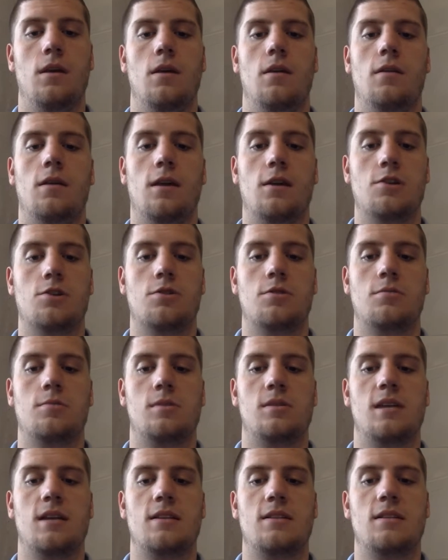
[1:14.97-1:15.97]
The countries were
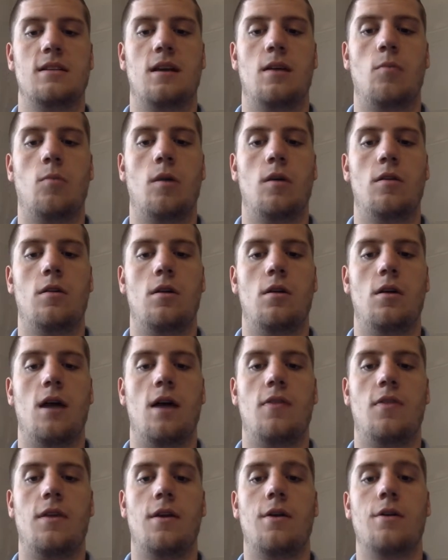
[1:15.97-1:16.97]
tested on whether or
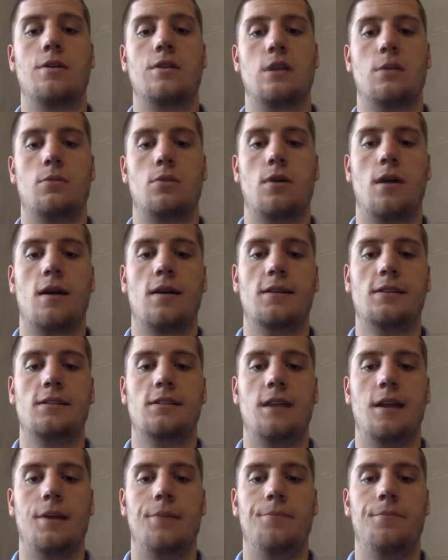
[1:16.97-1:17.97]
not they are a democratic
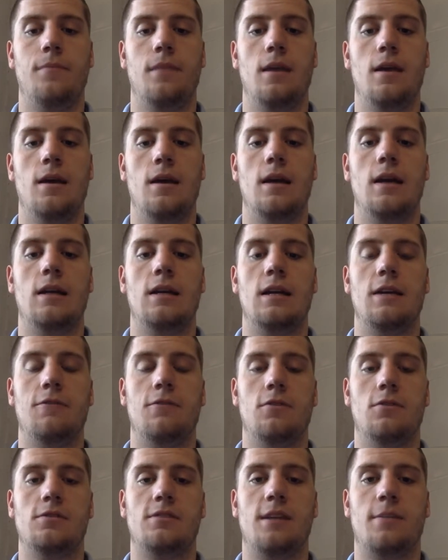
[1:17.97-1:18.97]
state and
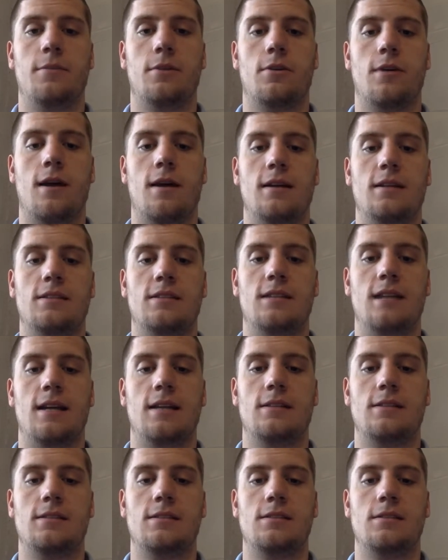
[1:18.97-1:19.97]
if those democratic
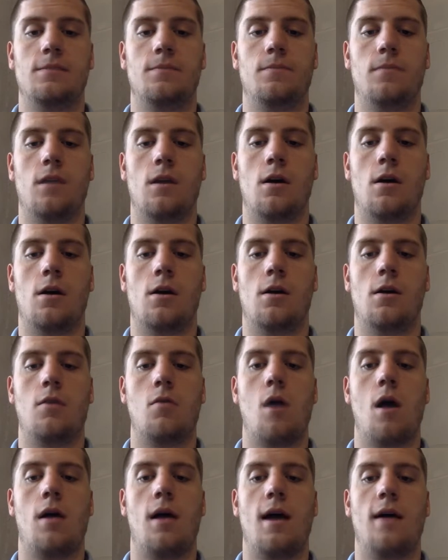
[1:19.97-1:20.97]
states
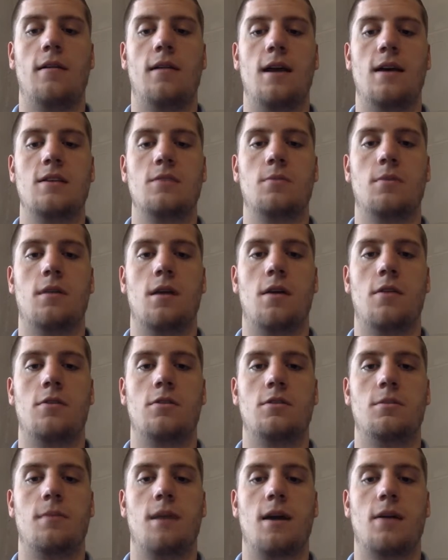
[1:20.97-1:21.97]
are allies with other
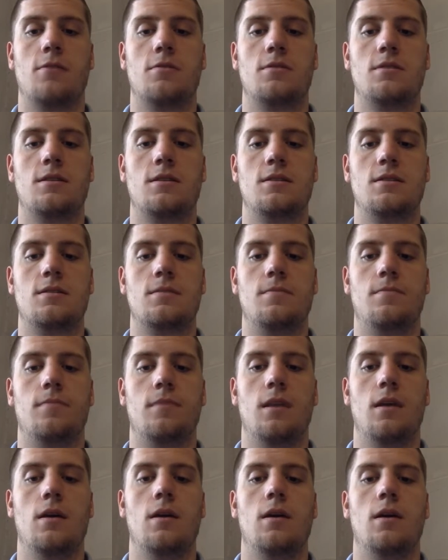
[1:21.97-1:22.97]
democracies.
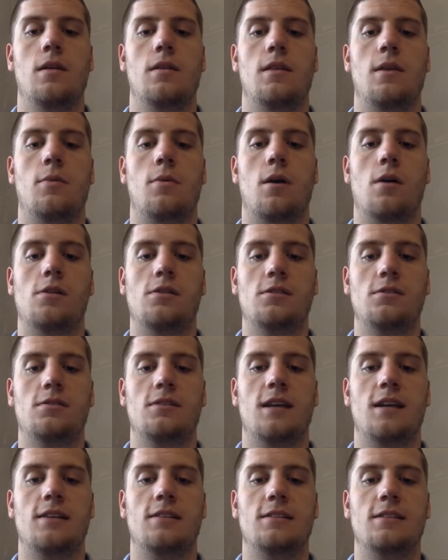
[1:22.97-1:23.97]
They were also
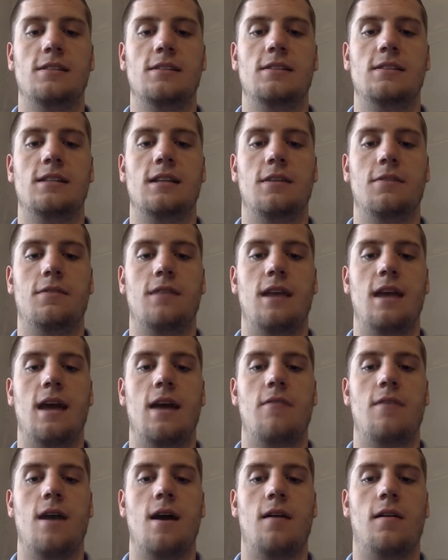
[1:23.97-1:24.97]
tested to see if they
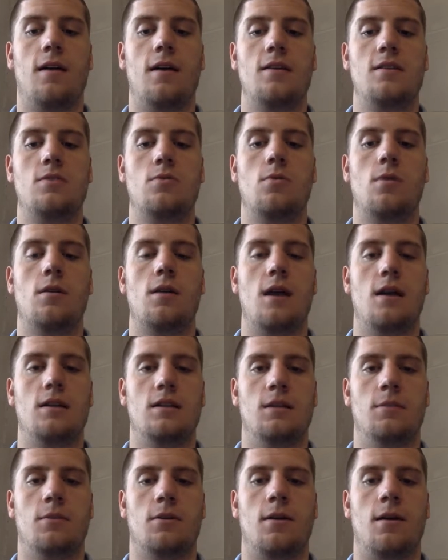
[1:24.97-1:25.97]
have allies who are not
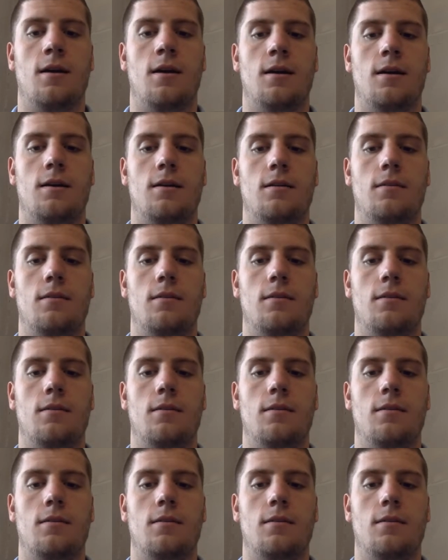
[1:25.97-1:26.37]
democratic.